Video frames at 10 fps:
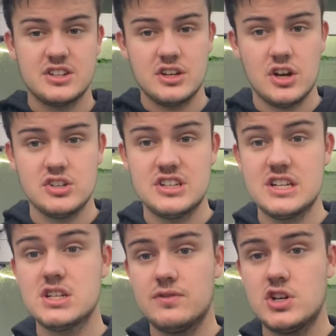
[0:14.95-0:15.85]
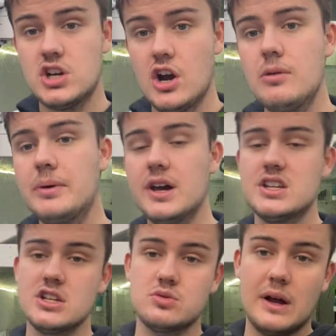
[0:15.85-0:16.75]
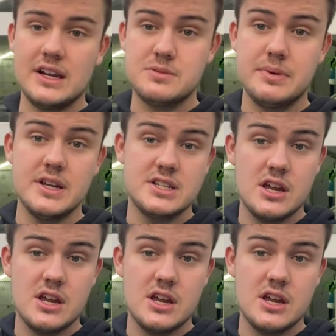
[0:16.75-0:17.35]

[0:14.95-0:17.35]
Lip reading: going to consist of show birds as well as birds